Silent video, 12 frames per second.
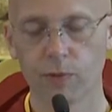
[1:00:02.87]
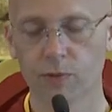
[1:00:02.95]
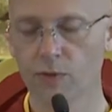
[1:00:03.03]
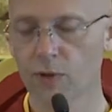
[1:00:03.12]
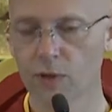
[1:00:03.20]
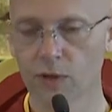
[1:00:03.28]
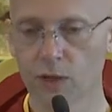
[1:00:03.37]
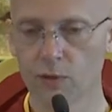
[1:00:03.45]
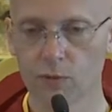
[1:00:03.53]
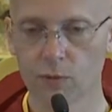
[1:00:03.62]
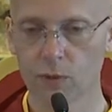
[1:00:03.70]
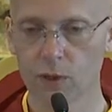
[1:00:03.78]
friend gave
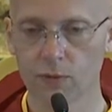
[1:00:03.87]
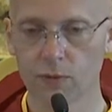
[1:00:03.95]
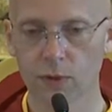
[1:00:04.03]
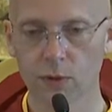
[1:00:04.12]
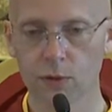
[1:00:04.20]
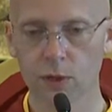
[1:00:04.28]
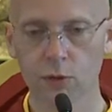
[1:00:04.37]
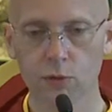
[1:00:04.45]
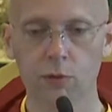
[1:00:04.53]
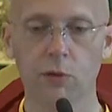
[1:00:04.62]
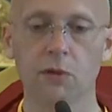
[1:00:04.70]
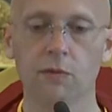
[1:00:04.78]
you a gift the other day,
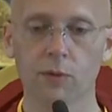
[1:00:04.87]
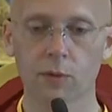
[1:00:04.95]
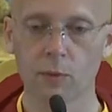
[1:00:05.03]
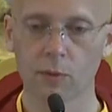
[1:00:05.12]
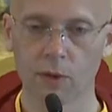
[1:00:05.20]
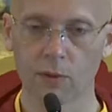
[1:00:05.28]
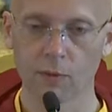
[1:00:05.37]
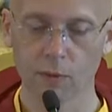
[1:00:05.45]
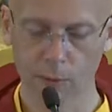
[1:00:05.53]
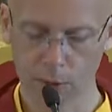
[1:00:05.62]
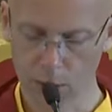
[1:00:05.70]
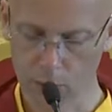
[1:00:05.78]
so you're giving
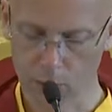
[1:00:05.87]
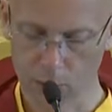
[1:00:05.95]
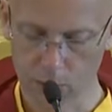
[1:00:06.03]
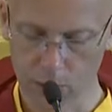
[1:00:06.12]
them another one in